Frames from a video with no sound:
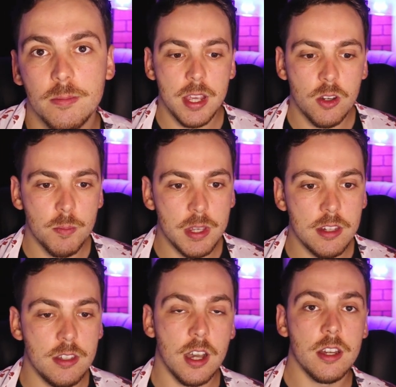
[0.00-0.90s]
It may not
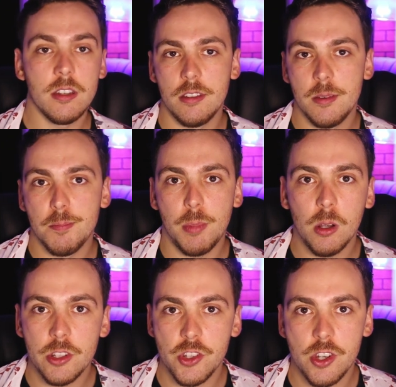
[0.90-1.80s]
be done and
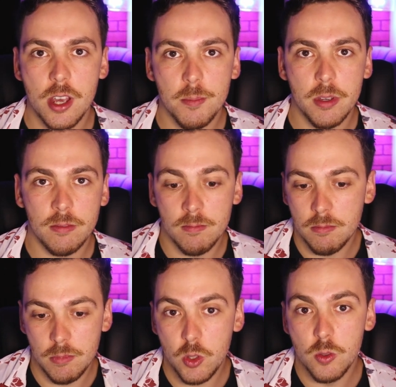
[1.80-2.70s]
polished yet, but
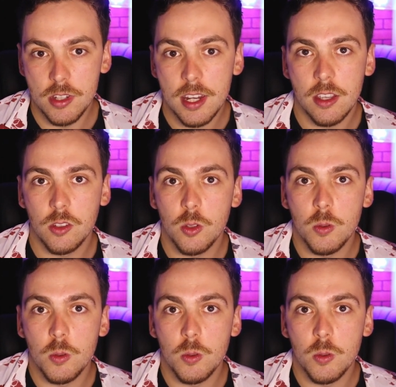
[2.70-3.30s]
you did it.